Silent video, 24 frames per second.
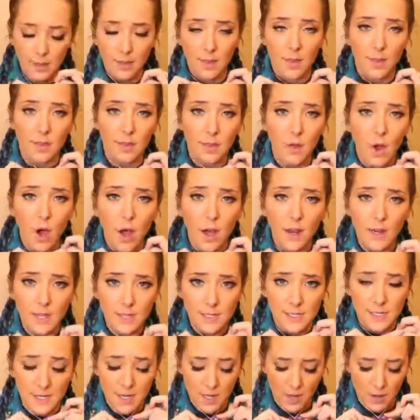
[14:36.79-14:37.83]
The thought
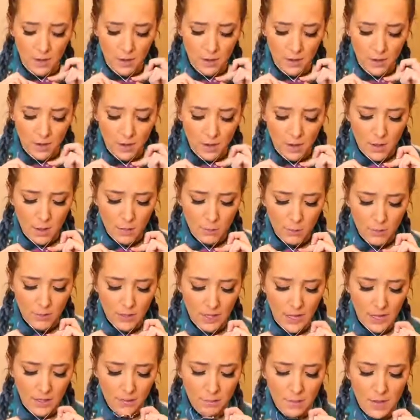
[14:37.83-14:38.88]
is there, but
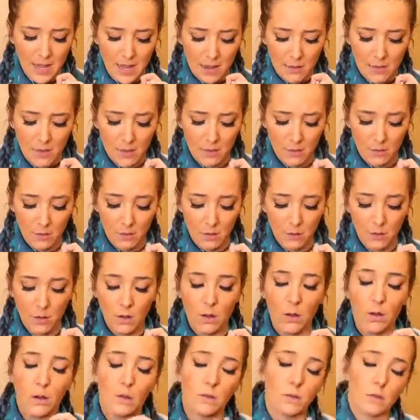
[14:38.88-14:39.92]
like maybe,
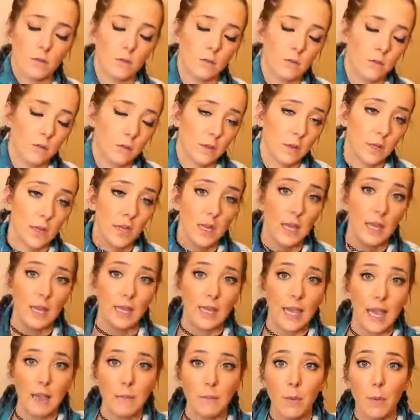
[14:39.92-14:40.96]
it
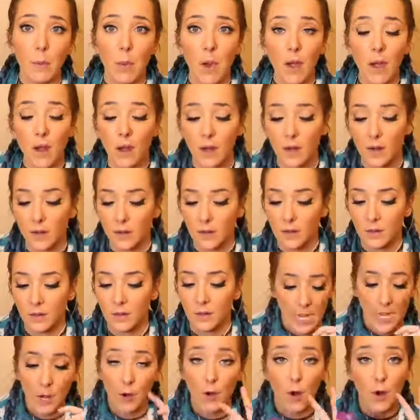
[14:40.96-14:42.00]
came apart.
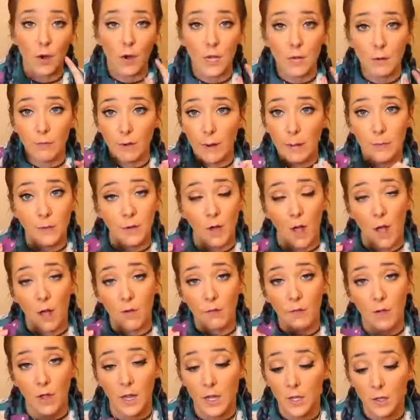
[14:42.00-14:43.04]
It already ripped
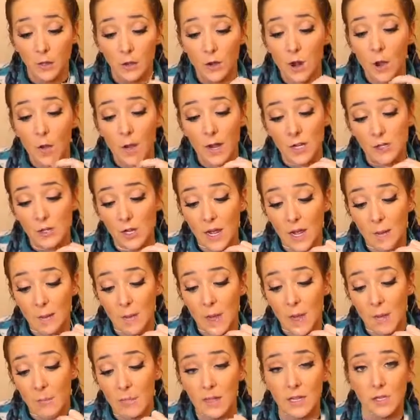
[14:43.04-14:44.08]
off, and you know I jammed
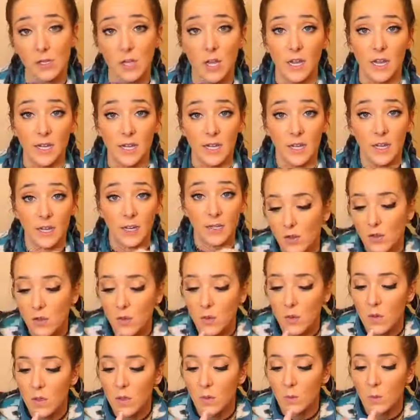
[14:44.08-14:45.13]
that bitch in here.
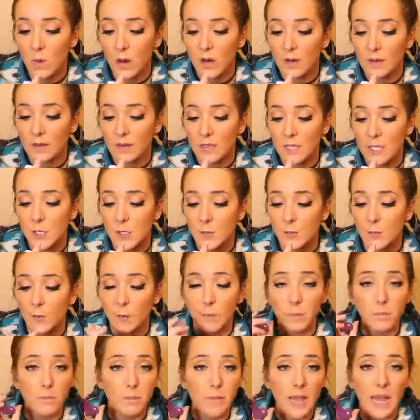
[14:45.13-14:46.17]
You could wear this for
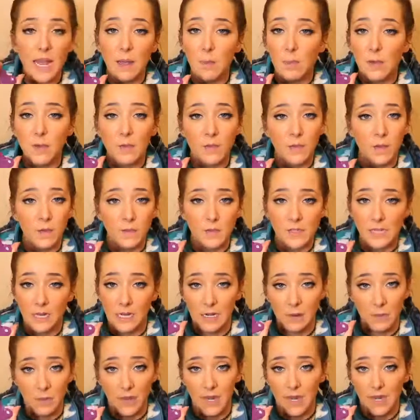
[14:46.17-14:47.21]
maybe
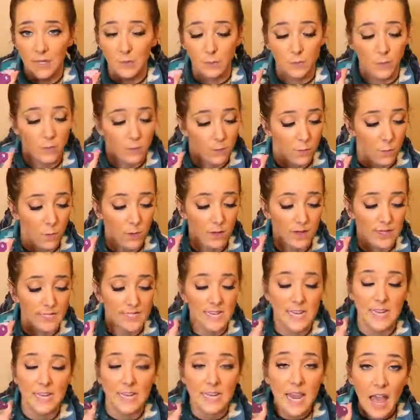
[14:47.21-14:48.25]
15 minutes before this
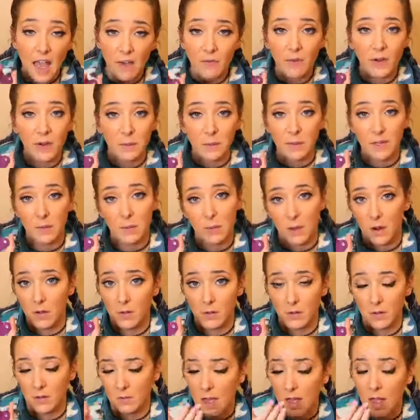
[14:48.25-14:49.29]
inevitably
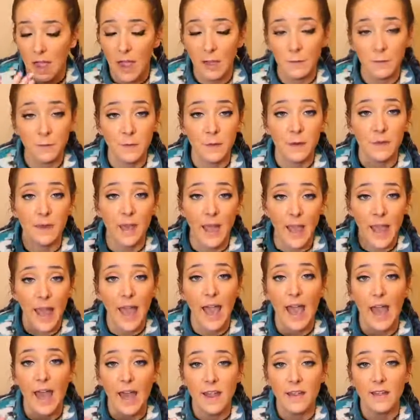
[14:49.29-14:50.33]
broke. I feel
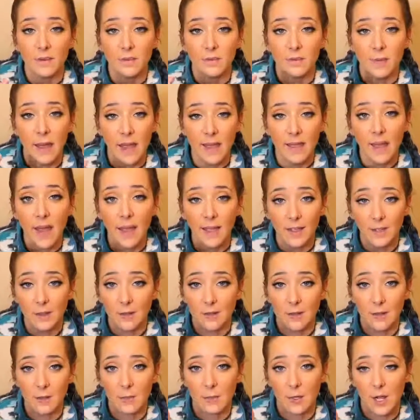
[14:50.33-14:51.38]
had by that
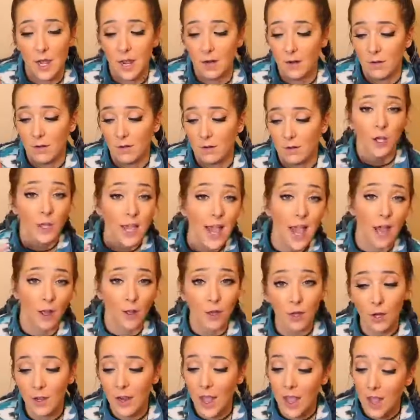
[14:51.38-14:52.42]
YouTube channel. Yeah,
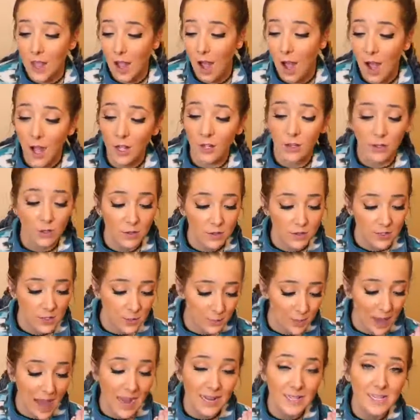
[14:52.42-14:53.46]
could I hot glue this
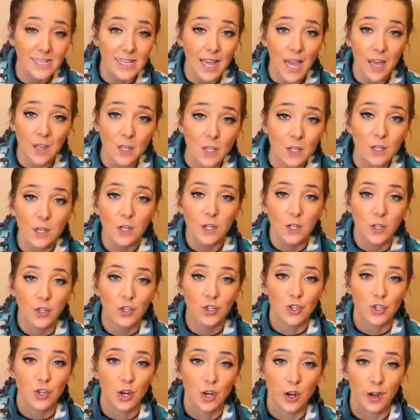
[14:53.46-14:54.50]
back together?
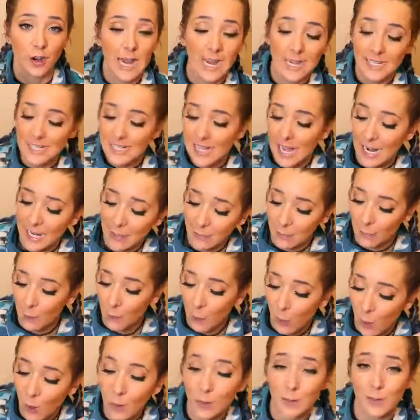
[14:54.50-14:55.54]
Sure. It's not even
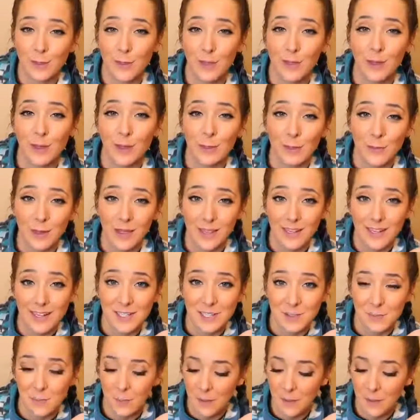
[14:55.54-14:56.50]
worth the glue at this